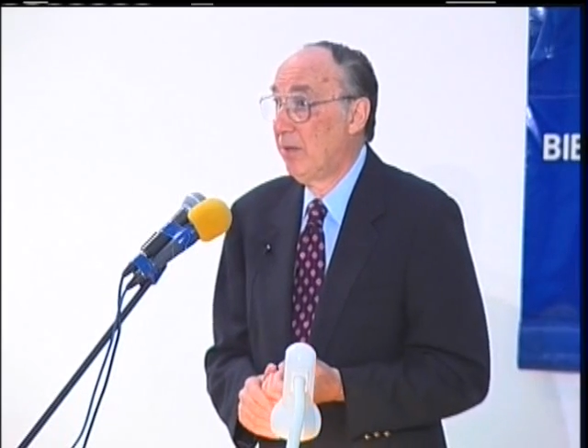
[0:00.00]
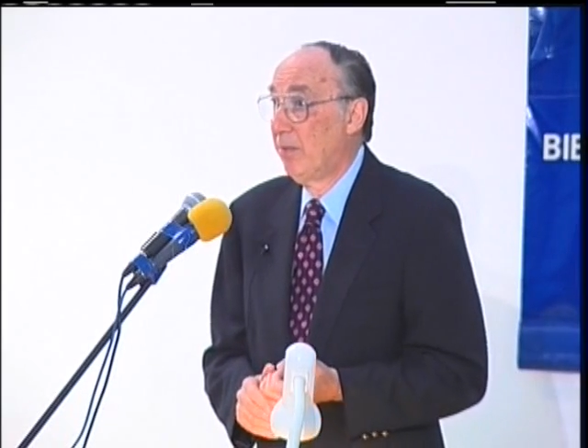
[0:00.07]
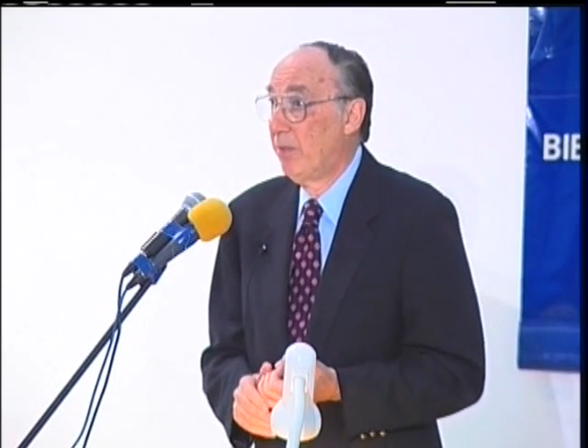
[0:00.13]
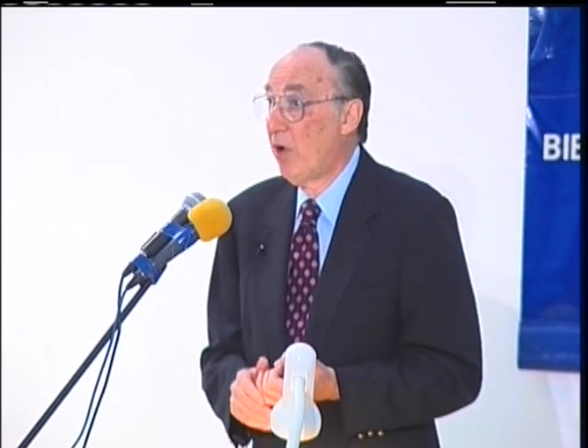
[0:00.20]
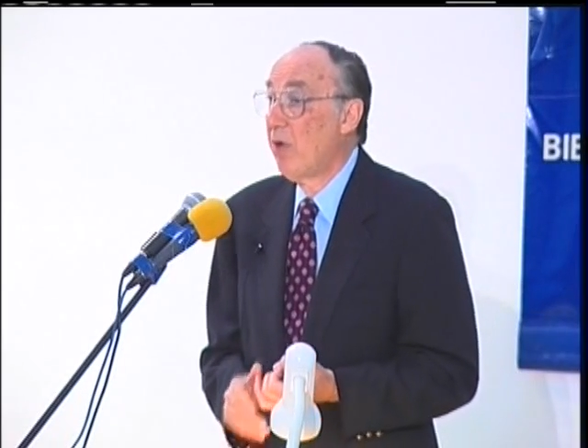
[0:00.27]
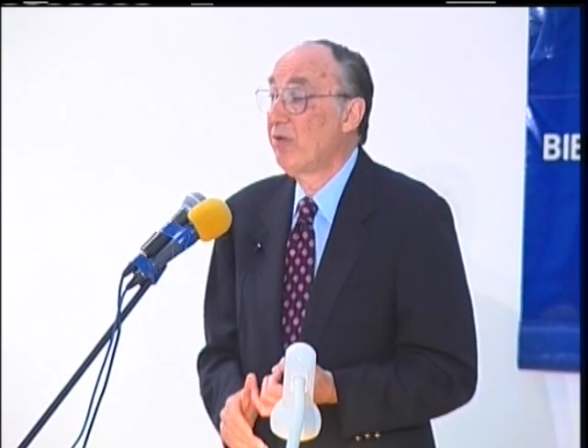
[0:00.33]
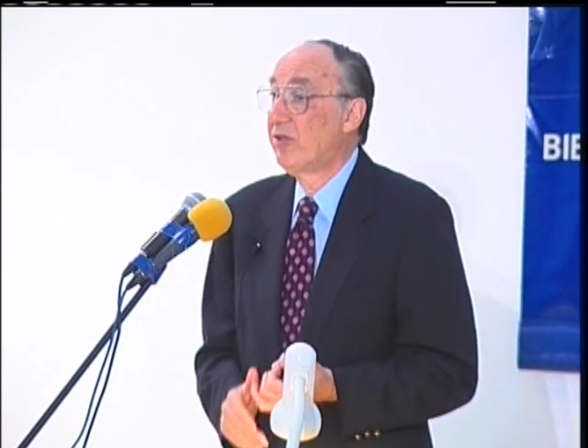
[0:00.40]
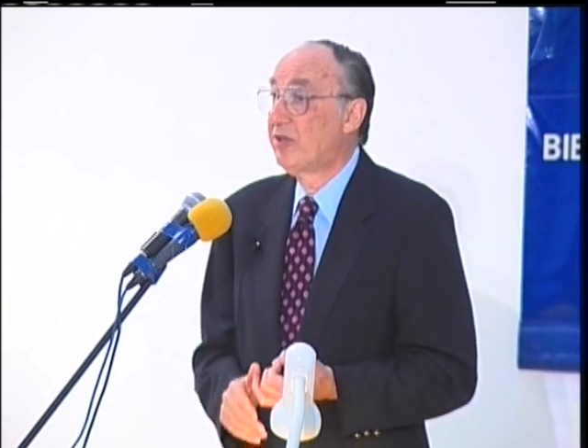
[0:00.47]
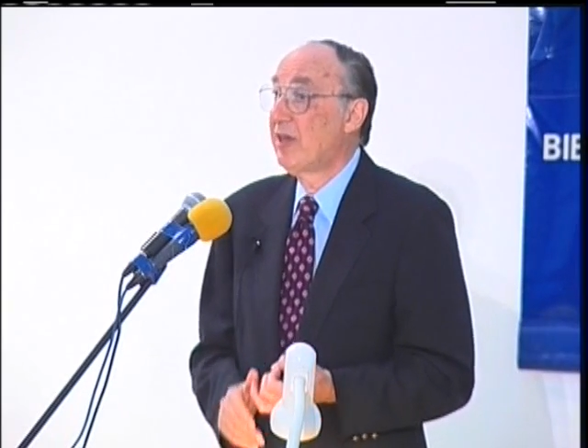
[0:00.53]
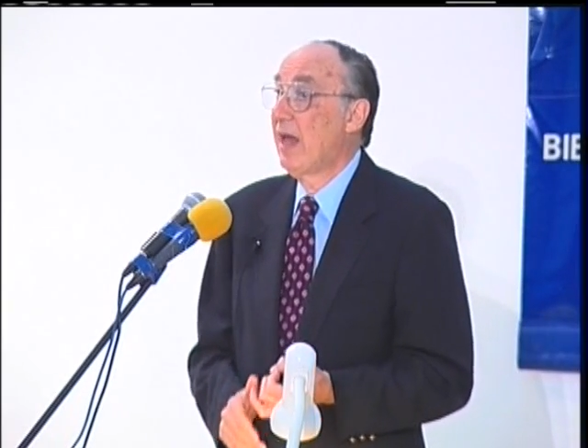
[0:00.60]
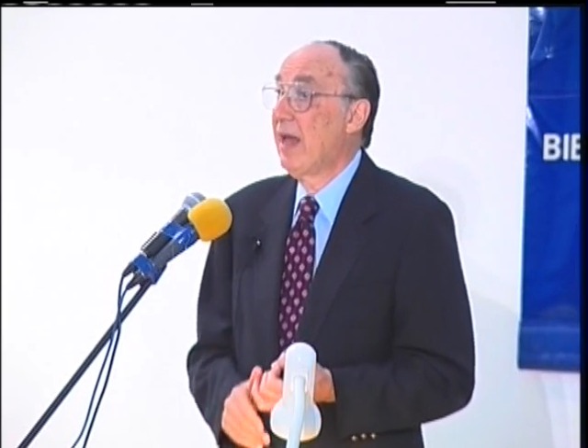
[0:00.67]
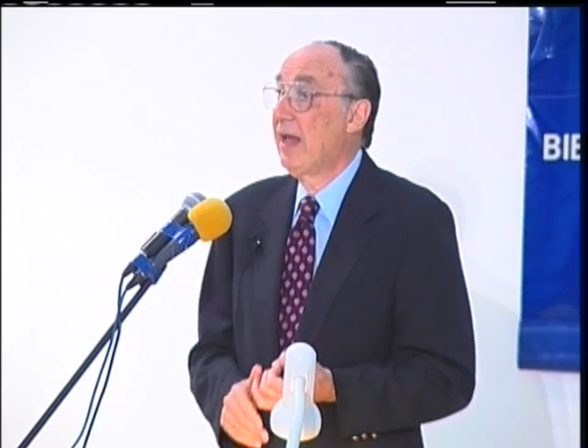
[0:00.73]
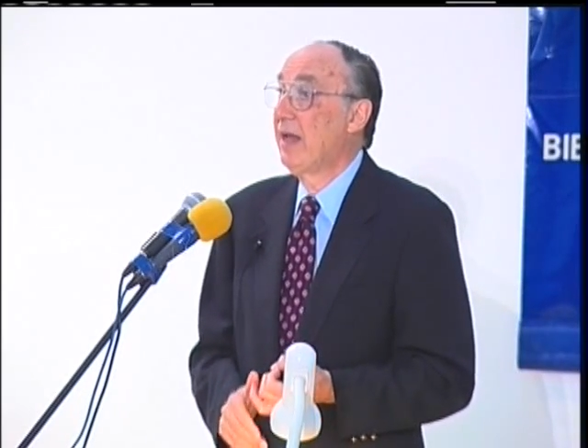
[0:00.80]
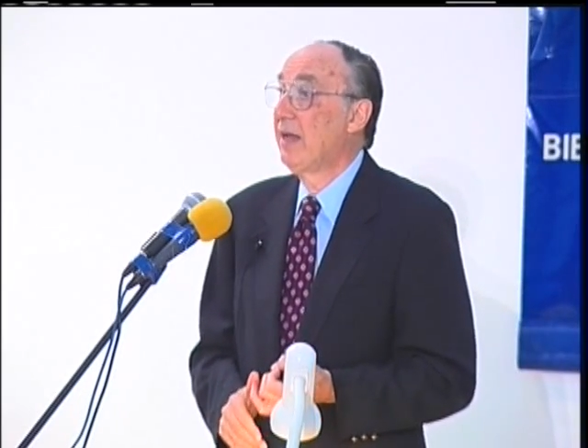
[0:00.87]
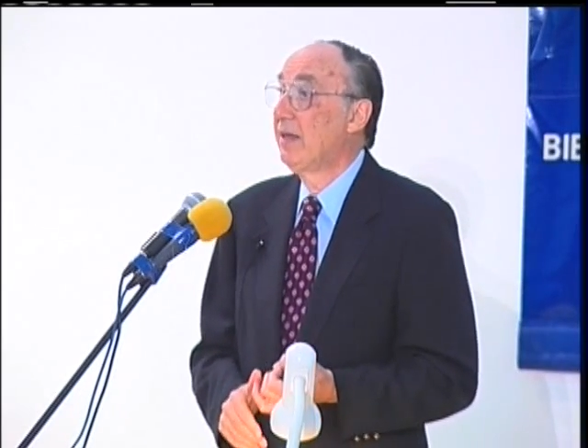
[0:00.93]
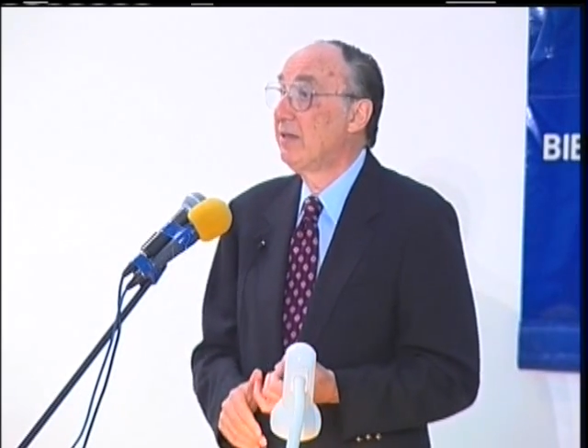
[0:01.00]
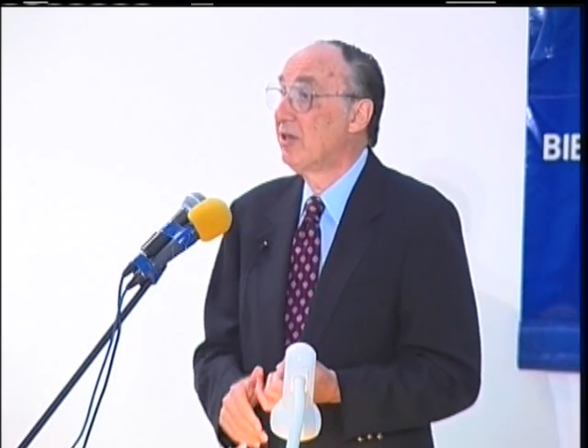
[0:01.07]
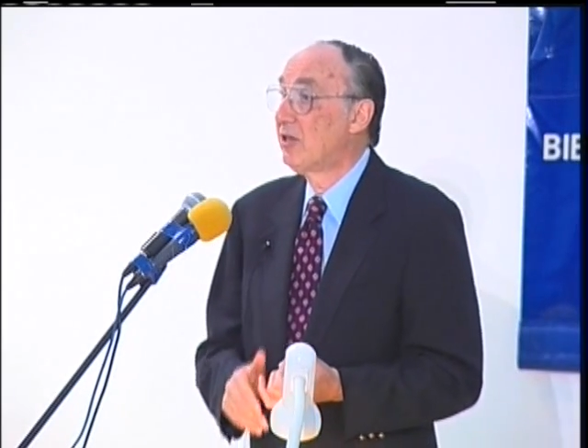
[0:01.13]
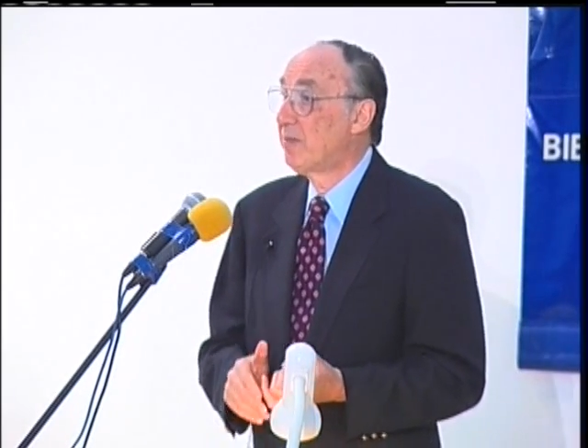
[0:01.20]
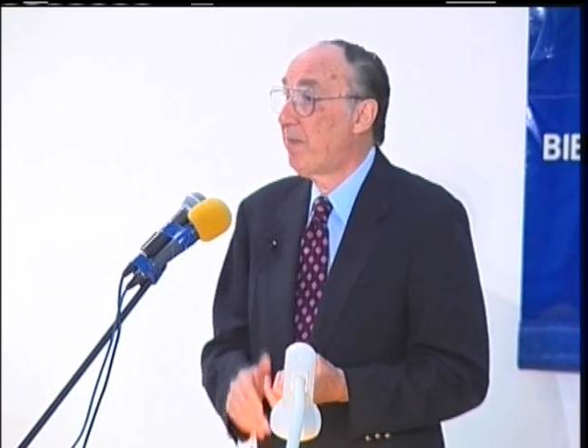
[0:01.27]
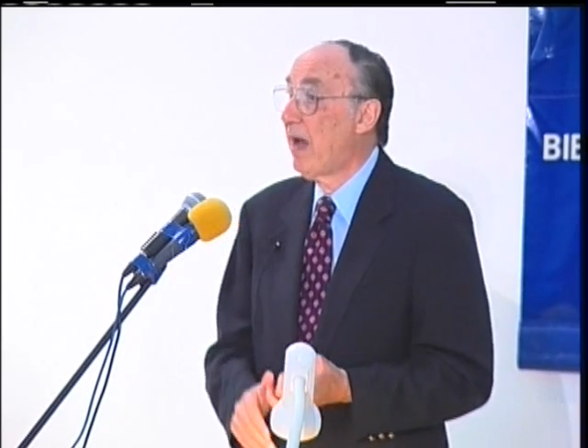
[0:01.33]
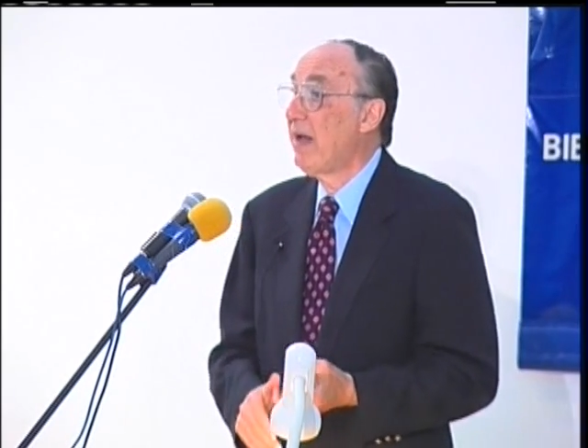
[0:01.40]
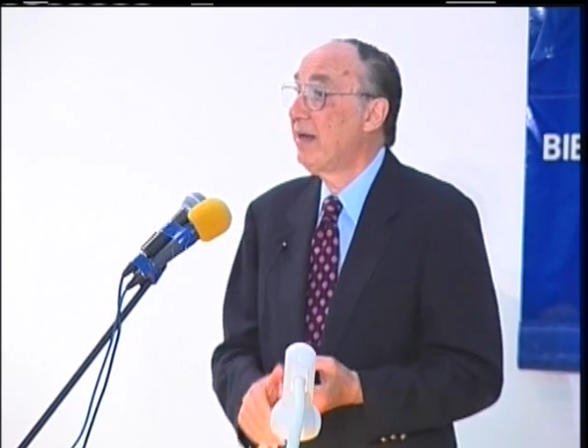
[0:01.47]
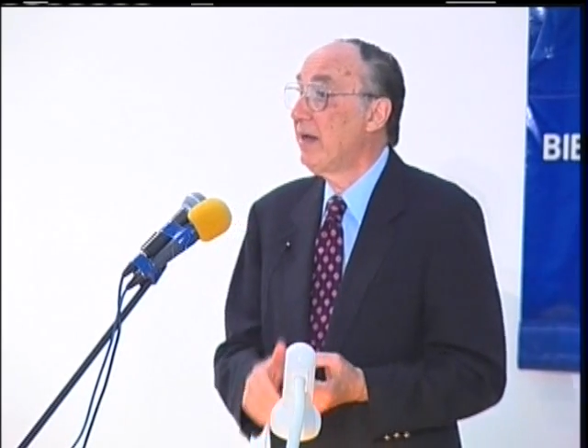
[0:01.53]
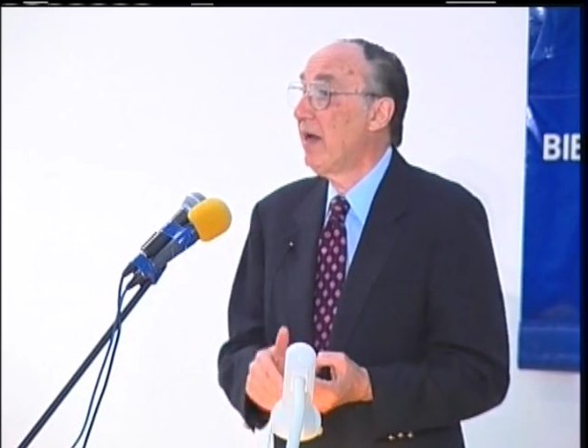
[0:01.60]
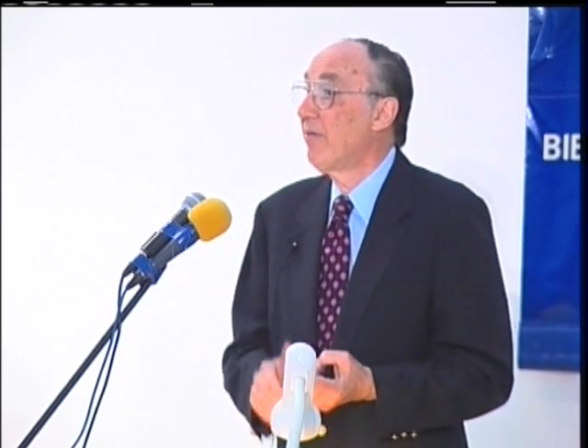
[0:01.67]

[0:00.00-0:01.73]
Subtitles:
Both saying, despite